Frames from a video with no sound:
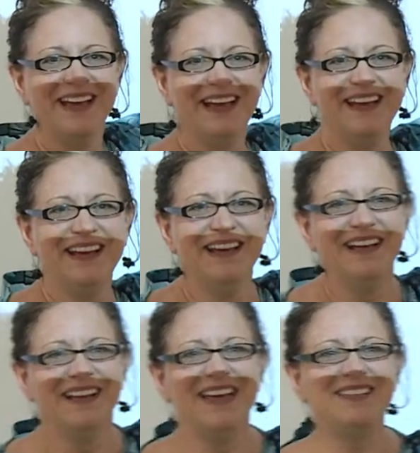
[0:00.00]
And
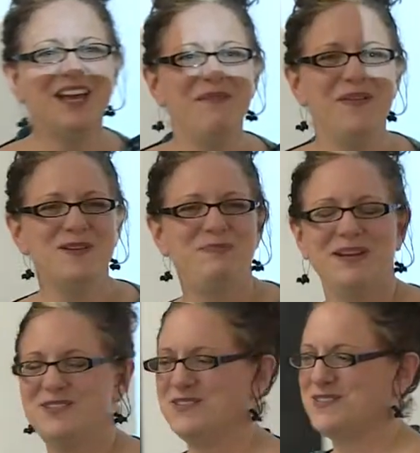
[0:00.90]
they sent me this
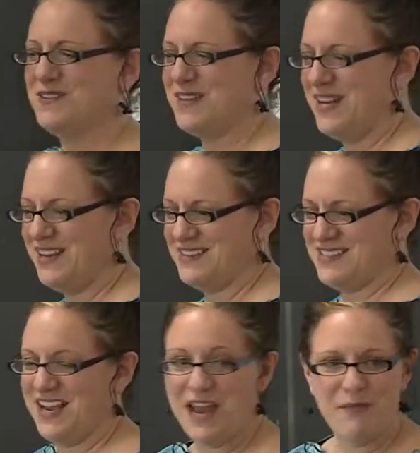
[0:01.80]
picture so that I could
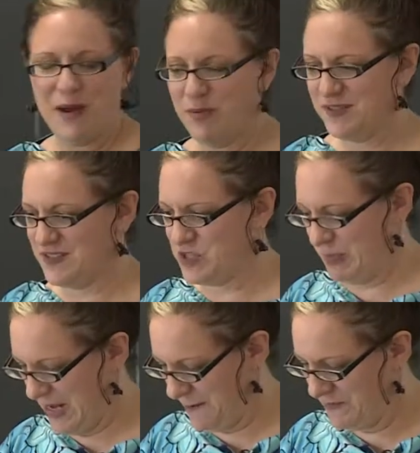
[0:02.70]
say, hey, my book's in
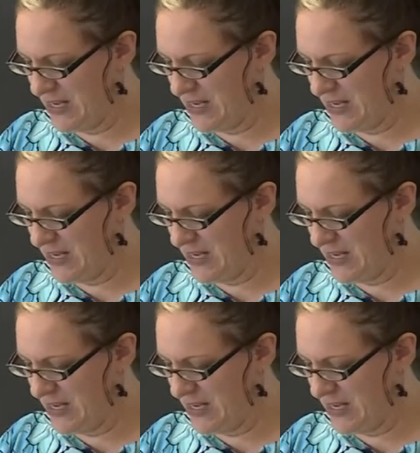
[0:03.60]
Japan.